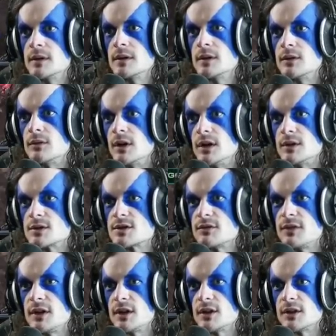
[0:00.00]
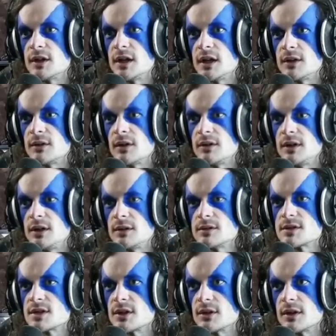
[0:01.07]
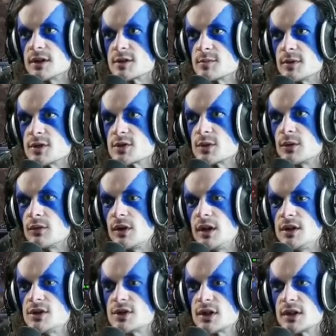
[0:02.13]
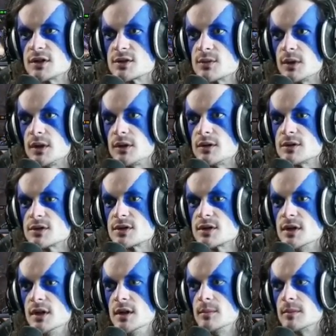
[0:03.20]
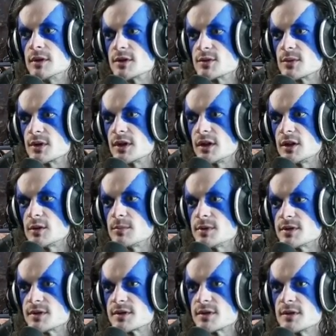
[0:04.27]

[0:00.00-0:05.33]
Raynor's defending on the high ground here. Serral has plus one ranged against Raynor's plus one Carapace.